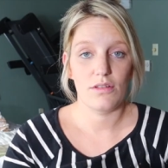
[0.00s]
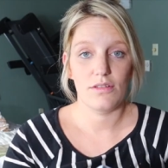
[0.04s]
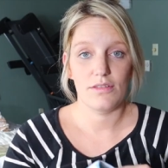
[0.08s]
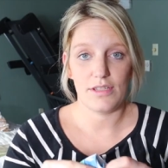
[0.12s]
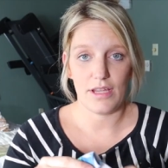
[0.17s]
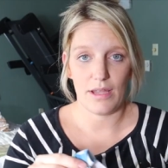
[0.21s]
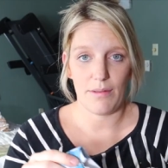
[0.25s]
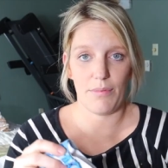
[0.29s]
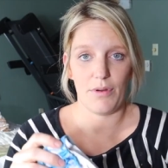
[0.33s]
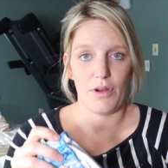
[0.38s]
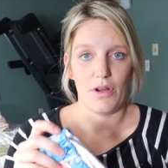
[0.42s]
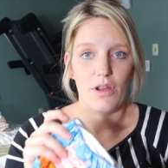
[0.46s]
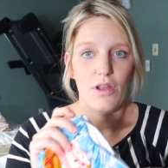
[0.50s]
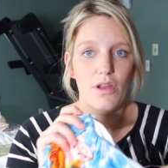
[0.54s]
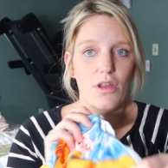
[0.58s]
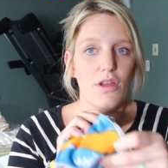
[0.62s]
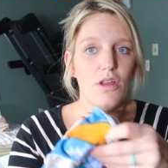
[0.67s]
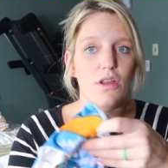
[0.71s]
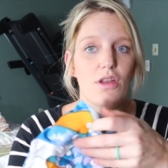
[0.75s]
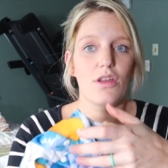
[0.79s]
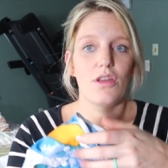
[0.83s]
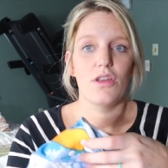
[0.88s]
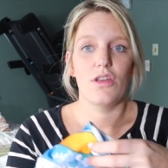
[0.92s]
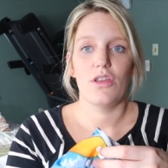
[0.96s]
diaper.
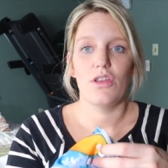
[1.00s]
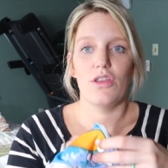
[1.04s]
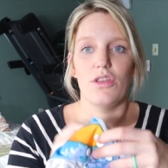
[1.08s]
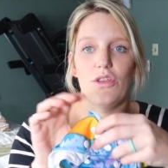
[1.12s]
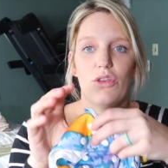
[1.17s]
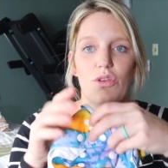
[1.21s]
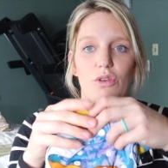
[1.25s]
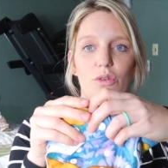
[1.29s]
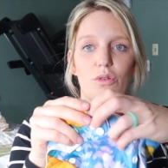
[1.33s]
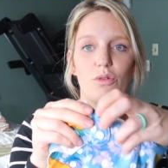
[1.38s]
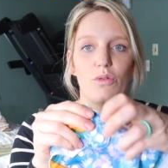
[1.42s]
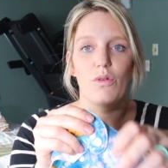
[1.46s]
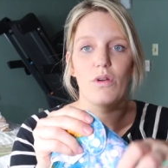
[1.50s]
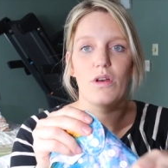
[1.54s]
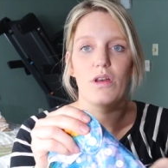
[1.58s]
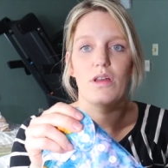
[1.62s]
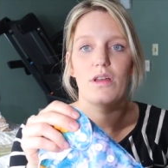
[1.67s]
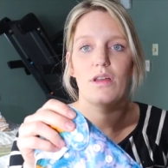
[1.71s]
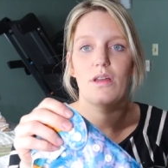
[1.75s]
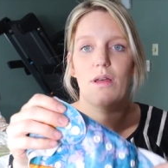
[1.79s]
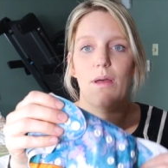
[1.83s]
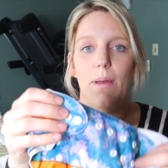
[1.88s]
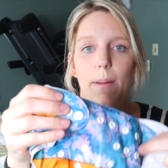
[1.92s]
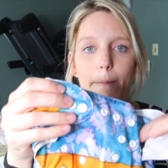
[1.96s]
You
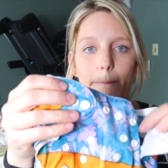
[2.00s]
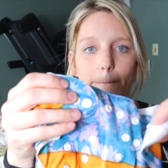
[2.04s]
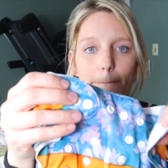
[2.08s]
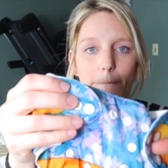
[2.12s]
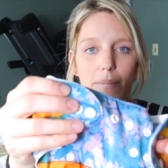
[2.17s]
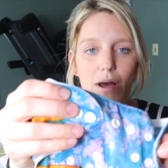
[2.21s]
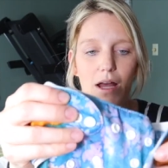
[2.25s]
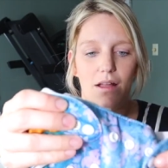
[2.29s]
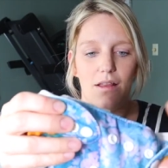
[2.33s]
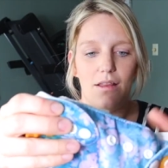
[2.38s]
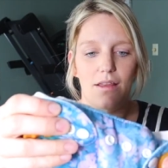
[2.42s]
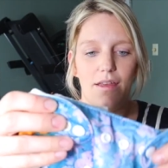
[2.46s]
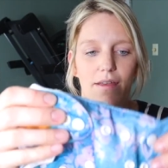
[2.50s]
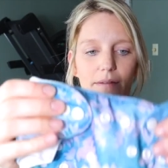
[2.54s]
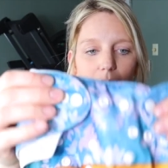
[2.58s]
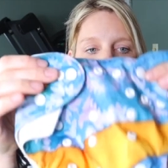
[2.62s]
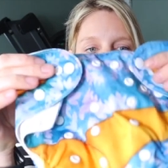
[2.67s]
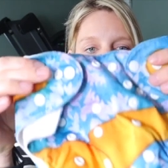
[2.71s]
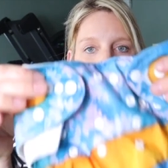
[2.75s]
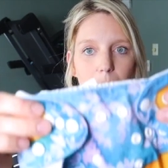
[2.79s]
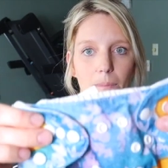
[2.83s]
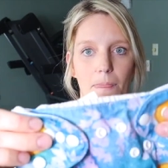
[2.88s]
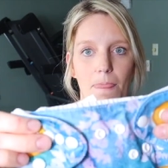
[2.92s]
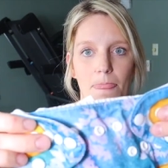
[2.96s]
buckle it,
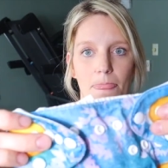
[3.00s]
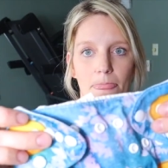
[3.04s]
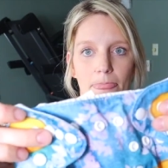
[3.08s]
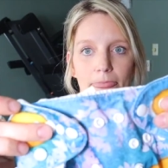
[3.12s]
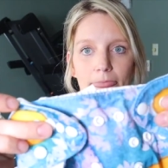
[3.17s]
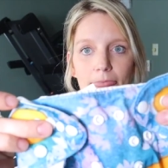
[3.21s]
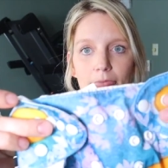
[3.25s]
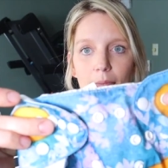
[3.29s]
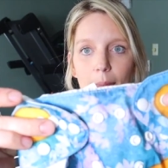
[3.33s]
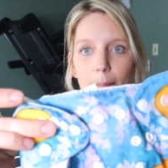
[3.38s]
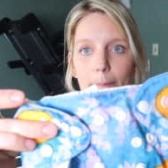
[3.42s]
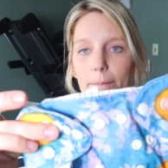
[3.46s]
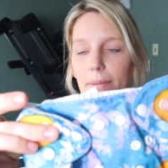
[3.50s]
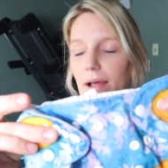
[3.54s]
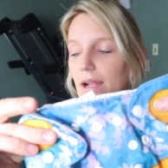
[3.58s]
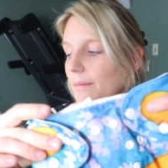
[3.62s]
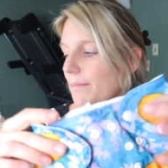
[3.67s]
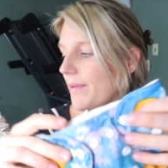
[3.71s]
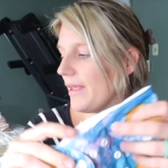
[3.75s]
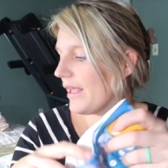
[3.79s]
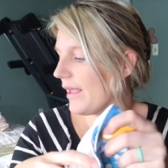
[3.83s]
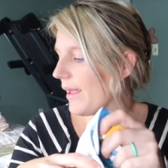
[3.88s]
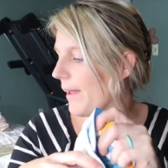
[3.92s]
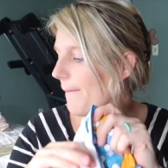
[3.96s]

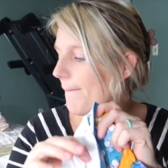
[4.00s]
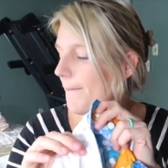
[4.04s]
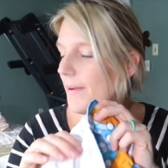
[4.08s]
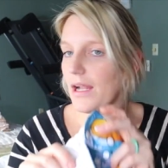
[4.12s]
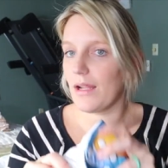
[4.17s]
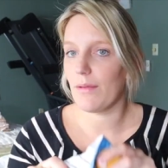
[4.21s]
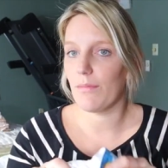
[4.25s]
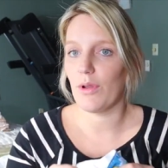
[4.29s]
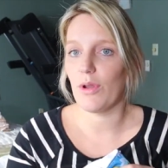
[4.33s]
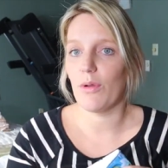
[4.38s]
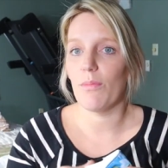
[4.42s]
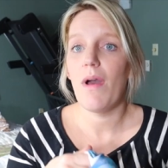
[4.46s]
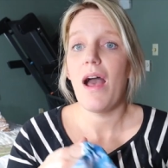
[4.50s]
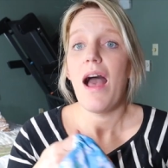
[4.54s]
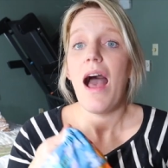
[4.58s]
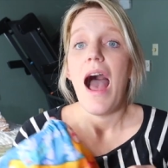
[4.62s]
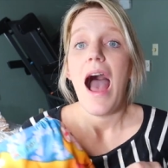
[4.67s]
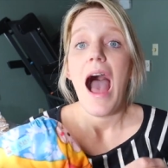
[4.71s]
bada bing, bada boom.